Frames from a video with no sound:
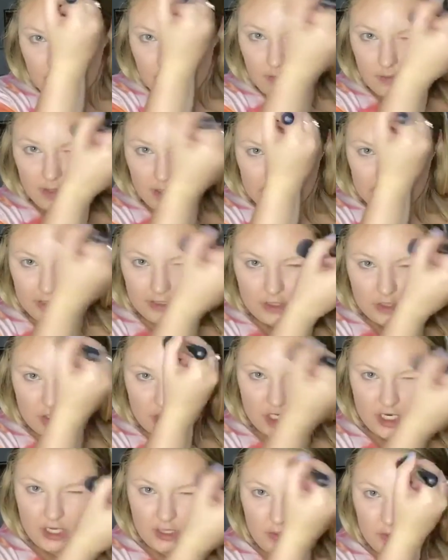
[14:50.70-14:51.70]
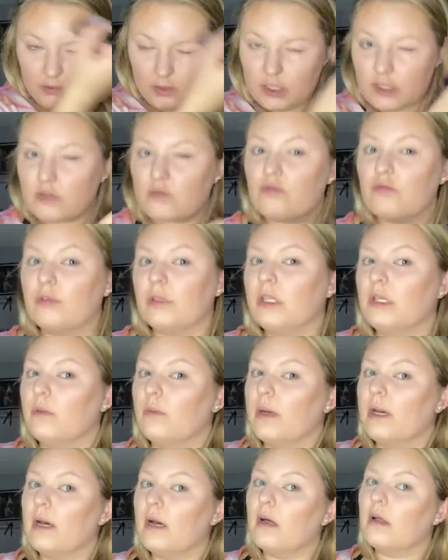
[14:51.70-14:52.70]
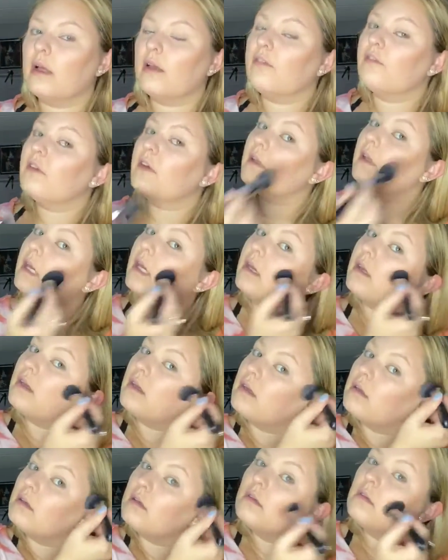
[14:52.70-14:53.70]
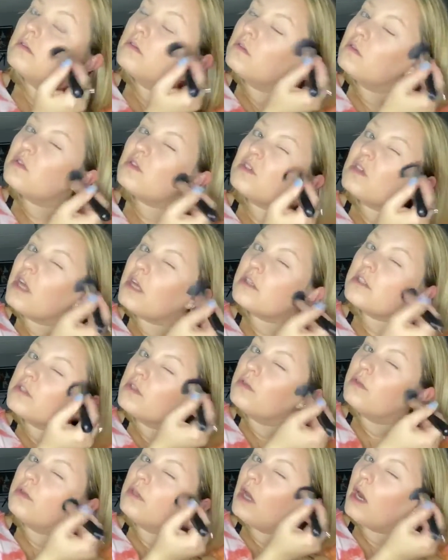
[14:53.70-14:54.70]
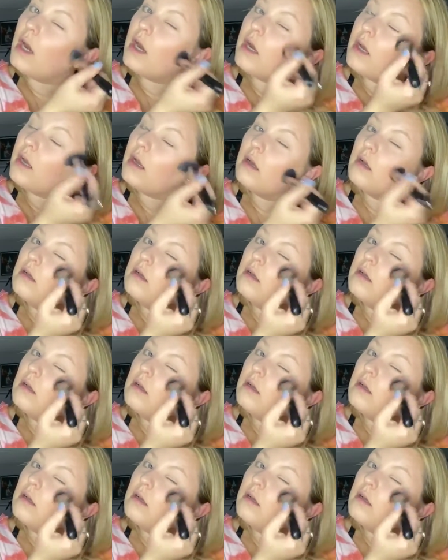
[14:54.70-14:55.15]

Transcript: And like the shade works really well. I feel like it's not too dark.